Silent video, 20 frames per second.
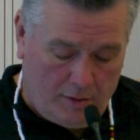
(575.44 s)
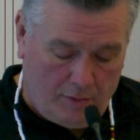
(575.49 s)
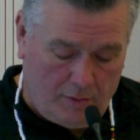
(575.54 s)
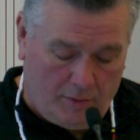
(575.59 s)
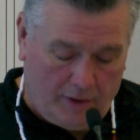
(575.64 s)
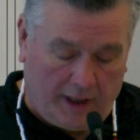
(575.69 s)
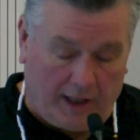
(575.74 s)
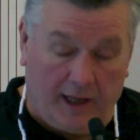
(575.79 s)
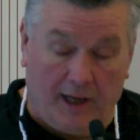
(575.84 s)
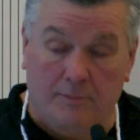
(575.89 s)

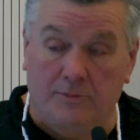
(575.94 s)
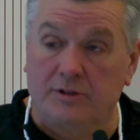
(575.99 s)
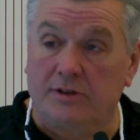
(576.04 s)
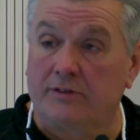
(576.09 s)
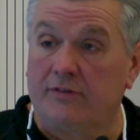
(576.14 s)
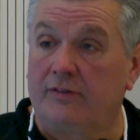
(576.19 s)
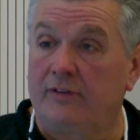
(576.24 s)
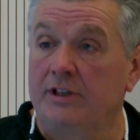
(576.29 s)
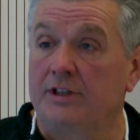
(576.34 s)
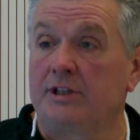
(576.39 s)
when it comes to
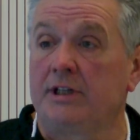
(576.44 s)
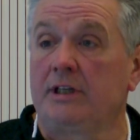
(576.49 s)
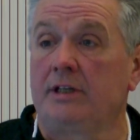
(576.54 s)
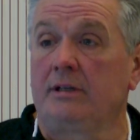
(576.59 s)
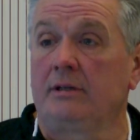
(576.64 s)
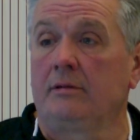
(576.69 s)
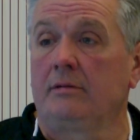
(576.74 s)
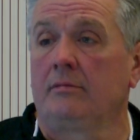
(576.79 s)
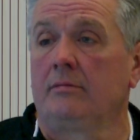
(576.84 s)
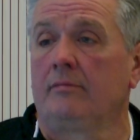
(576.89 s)

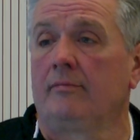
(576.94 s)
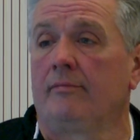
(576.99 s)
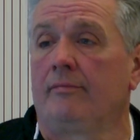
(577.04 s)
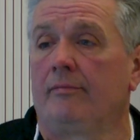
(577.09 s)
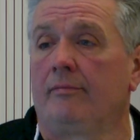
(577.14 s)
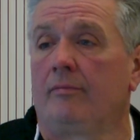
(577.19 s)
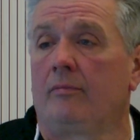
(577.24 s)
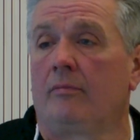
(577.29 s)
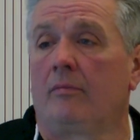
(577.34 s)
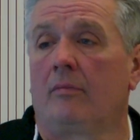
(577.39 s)
fishing
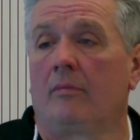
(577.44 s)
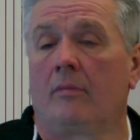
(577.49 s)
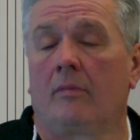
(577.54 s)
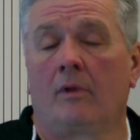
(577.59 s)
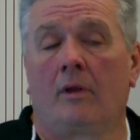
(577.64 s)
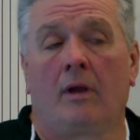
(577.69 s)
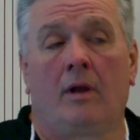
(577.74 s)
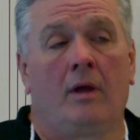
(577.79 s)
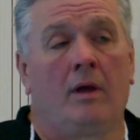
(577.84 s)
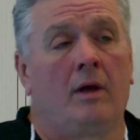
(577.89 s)

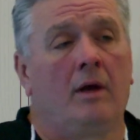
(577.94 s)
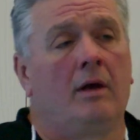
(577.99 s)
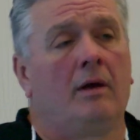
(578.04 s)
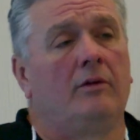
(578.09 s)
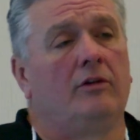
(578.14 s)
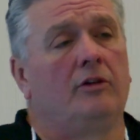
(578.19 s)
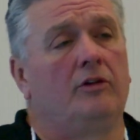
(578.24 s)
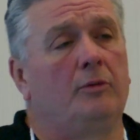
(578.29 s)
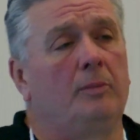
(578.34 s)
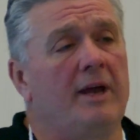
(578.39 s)

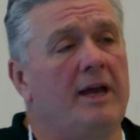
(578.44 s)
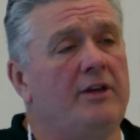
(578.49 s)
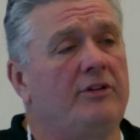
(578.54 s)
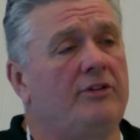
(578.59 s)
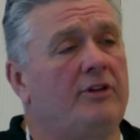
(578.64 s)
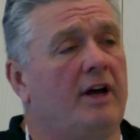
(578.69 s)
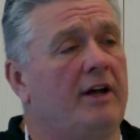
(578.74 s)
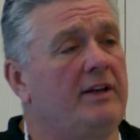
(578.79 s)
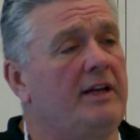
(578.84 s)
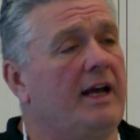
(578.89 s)
is it's
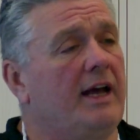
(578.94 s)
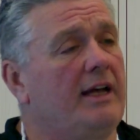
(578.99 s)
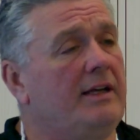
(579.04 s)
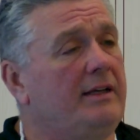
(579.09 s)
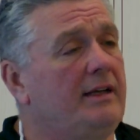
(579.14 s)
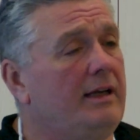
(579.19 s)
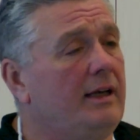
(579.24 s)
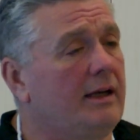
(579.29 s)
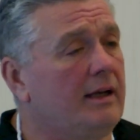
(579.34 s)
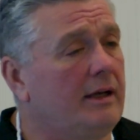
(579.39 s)
based on the
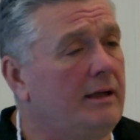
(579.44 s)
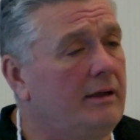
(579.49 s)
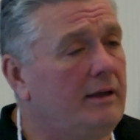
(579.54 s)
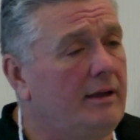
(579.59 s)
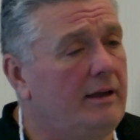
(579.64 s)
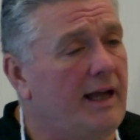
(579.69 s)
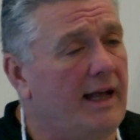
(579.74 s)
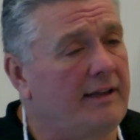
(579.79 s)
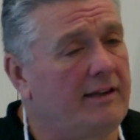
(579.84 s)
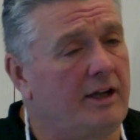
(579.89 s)
idea
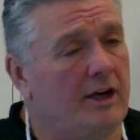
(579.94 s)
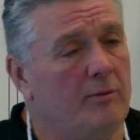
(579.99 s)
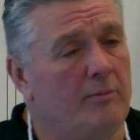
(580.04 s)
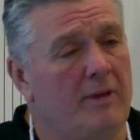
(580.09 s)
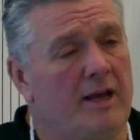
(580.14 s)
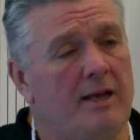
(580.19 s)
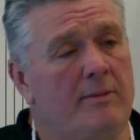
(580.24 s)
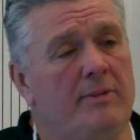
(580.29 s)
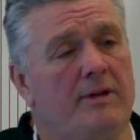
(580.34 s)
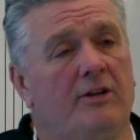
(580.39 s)
that there
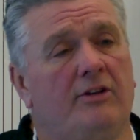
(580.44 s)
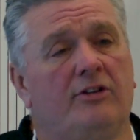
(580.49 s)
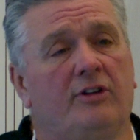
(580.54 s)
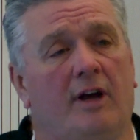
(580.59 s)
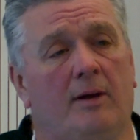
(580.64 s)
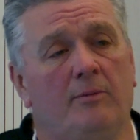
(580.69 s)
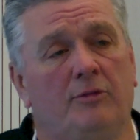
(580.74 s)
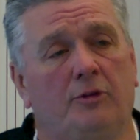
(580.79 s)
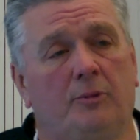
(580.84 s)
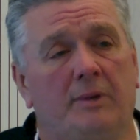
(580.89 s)
may be
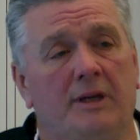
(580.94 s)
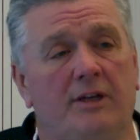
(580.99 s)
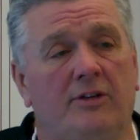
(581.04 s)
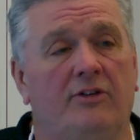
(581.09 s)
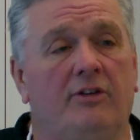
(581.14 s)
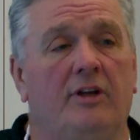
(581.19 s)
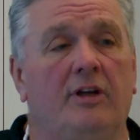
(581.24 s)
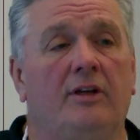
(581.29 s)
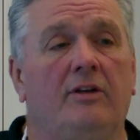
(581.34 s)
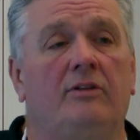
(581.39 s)
some
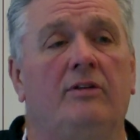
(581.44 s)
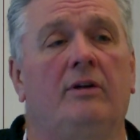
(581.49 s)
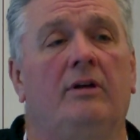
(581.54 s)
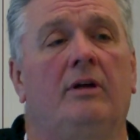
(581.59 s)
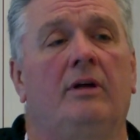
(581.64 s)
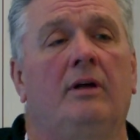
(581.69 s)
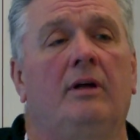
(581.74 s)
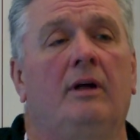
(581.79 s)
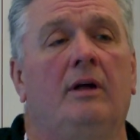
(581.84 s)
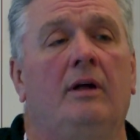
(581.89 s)
species
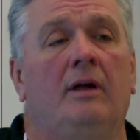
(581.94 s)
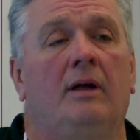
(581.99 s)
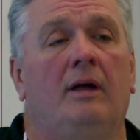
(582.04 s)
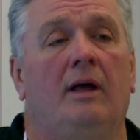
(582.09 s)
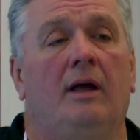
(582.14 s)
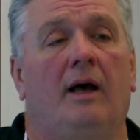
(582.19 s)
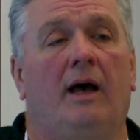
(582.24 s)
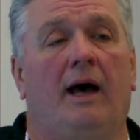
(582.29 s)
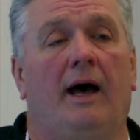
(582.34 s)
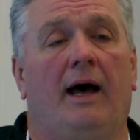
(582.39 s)

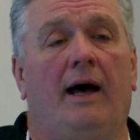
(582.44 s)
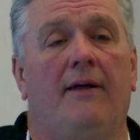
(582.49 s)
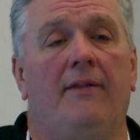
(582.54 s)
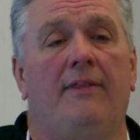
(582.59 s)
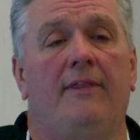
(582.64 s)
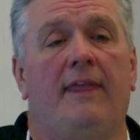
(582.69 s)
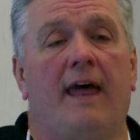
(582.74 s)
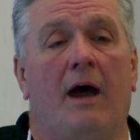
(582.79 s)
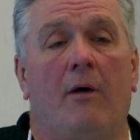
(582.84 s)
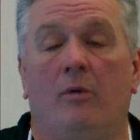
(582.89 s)

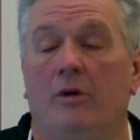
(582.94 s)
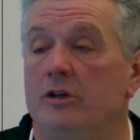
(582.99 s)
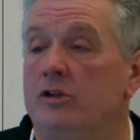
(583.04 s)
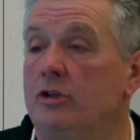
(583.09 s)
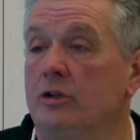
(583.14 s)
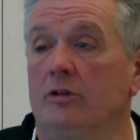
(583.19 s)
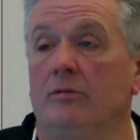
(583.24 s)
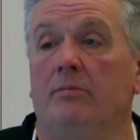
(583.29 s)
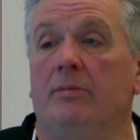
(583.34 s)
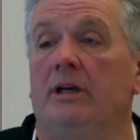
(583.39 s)
that we
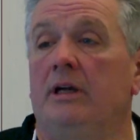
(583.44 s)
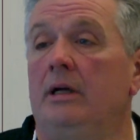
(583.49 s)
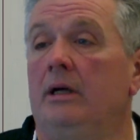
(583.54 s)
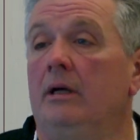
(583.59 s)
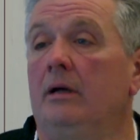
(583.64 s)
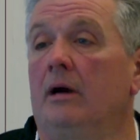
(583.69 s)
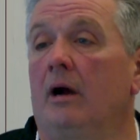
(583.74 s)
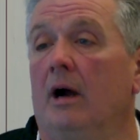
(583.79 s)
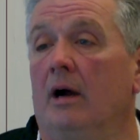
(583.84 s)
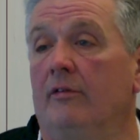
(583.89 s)
shouldn't
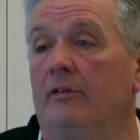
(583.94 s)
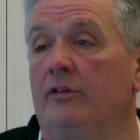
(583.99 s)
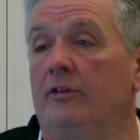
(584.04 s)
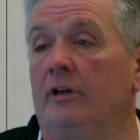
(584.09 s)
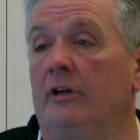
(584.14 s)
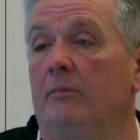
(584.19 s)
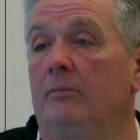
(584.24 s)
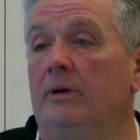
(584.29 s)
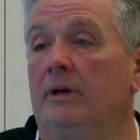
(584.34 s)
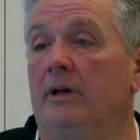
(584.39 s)
be
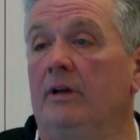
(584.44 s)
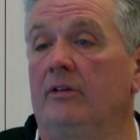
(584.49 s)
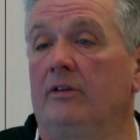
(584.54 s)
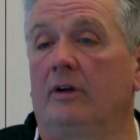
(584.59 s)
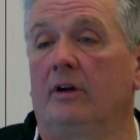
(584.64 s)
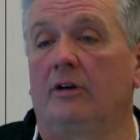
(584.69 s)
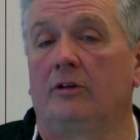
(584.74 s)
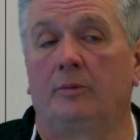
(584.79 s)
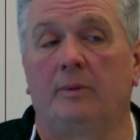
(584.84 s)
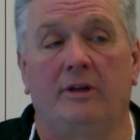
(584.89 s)
harvesting because
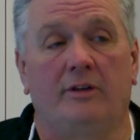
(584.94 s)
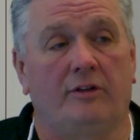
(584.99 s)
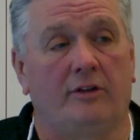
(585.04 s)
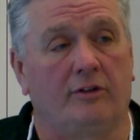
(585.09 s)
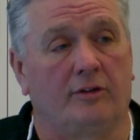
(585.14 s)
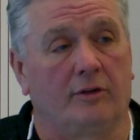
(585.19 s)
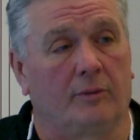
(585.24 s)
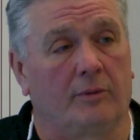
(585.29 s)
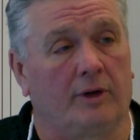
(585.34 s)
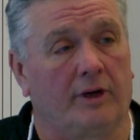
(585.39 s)
they're a
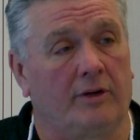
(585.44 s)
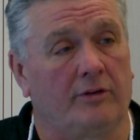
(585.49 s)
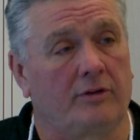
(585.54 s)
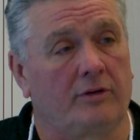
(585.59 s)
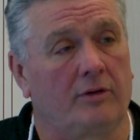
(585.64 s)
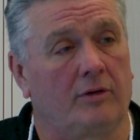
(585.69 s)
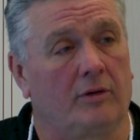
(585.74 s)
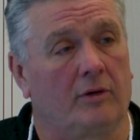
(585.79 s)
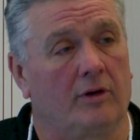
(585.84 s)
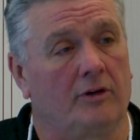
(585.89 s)
species at
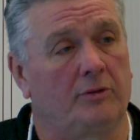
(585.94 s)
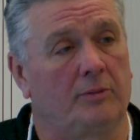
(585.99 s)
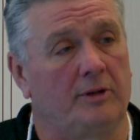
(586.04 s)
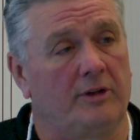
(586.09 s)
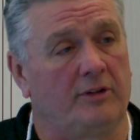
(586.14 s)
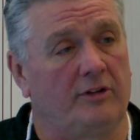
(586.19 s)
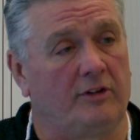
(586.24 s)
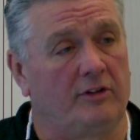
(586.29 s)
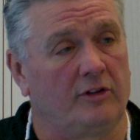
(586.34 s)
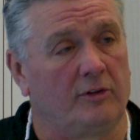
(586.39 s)
risk or a
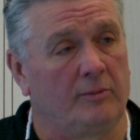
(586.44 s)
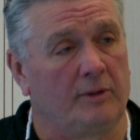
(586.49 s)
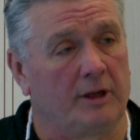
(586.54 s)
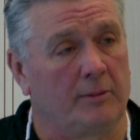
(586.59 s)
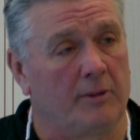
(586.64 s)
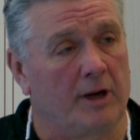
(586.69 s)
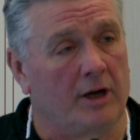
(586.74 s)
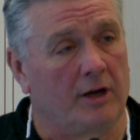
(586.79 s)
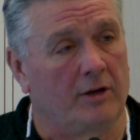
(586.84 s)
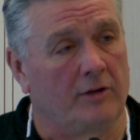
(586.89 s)
species of
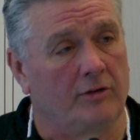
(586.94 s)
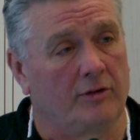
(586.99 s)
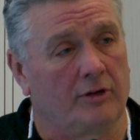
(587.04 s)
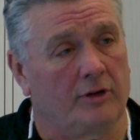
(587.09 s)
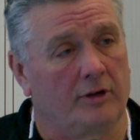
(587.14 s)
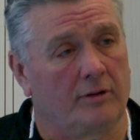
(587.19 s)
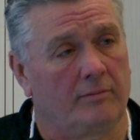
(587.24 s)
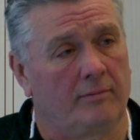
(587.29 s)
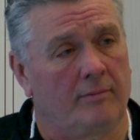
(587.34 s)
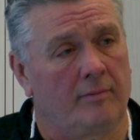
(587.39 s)
Mi'kmaq concern.